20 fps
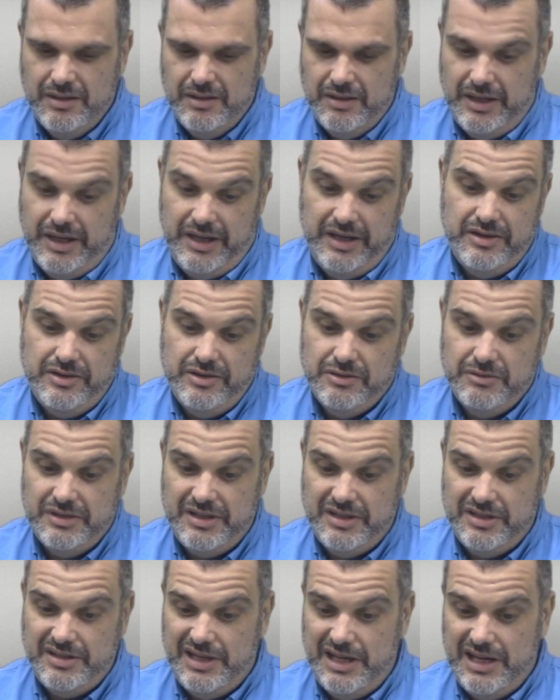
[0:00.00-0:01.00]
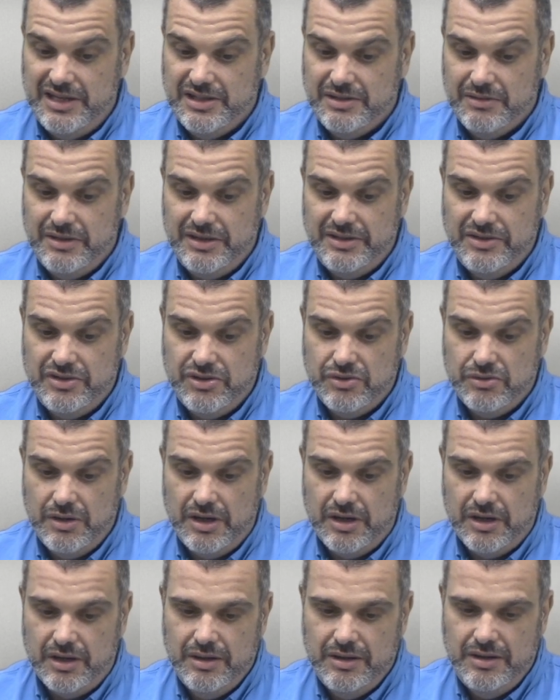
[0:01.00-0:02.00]
I didn't know what to say, so I just
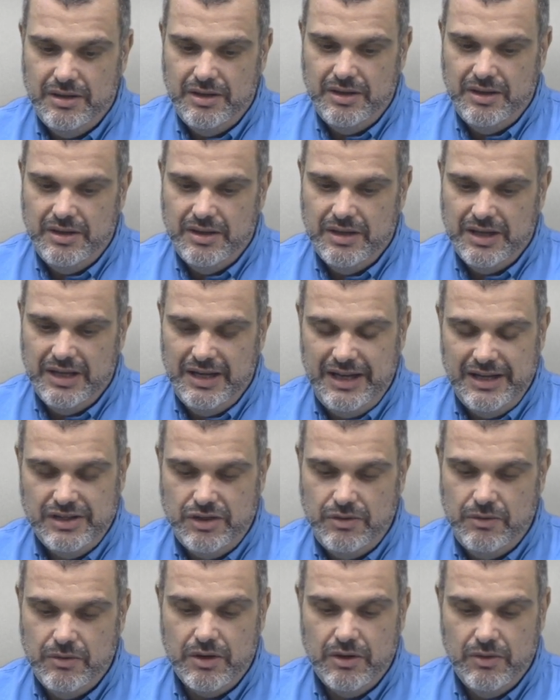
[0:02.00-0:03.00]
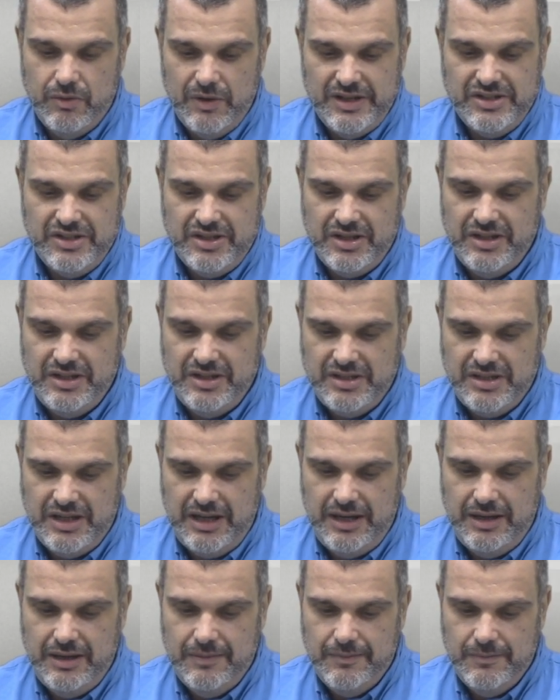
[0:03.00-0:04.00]
shrugged. Can I ask you a question? He
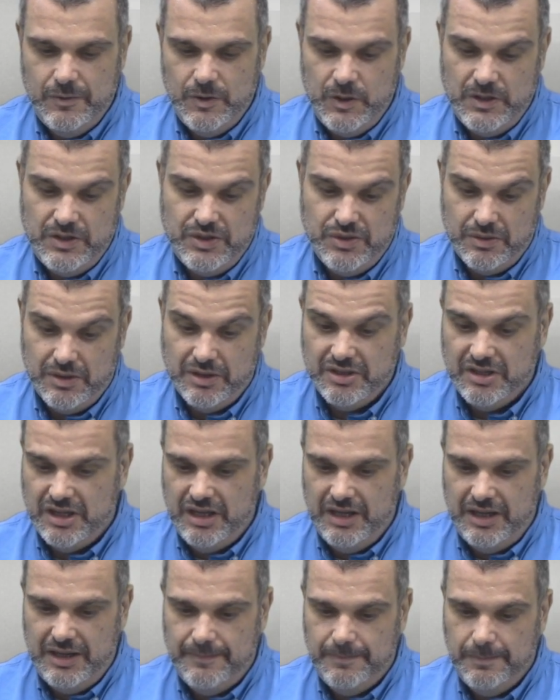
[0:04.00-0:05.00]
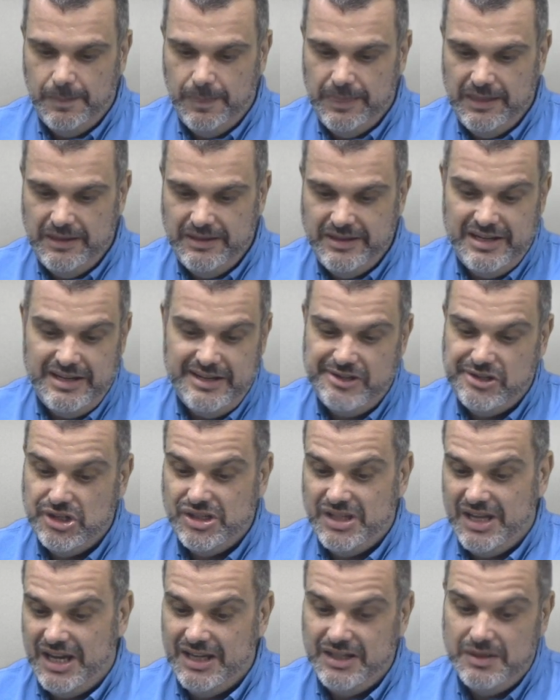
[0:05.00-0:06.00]
said. I shrugged again. Didn't he
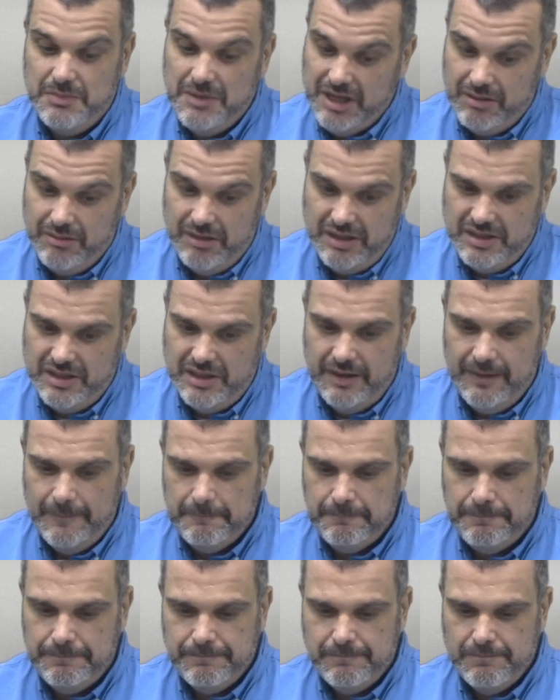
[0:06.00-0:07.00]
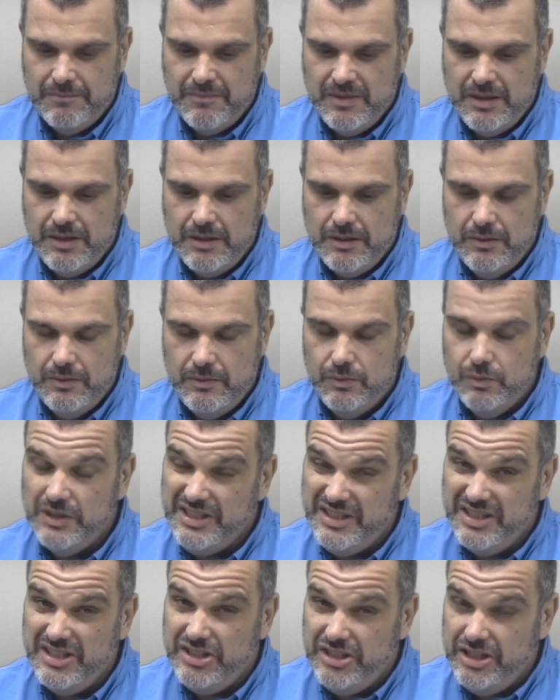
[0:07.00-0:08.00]
just ask me a question?
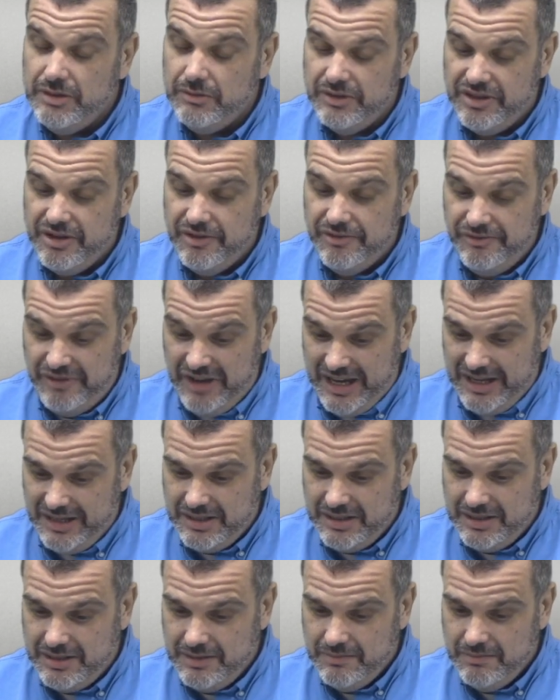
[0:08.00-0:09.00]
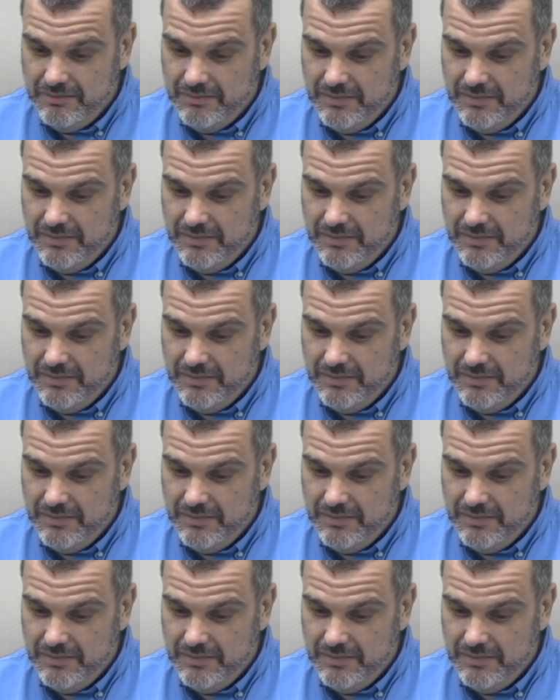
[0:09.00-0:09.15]
What's the deal with your face?